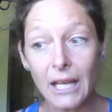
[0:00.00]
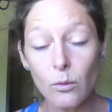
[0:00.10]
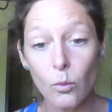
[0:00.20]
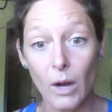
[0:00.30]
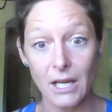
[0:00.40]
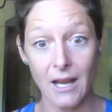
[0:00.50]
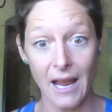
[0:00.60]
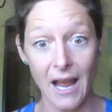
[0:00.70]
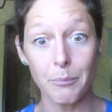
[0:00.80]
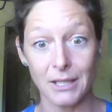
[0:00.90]
at what
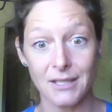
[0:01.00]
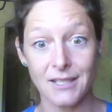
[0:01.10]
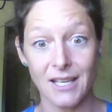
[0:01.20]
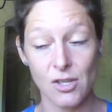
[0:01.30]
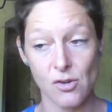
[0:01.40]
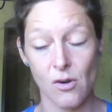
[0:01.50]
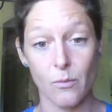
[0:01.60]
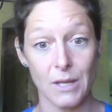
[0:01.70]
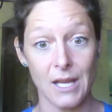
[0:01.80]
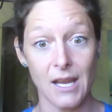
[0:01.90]
happened in your own
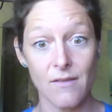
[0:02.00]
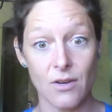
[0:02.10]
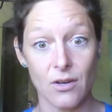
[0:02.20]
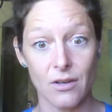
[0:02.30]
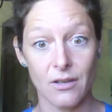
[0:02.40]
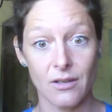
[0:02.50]
behavior.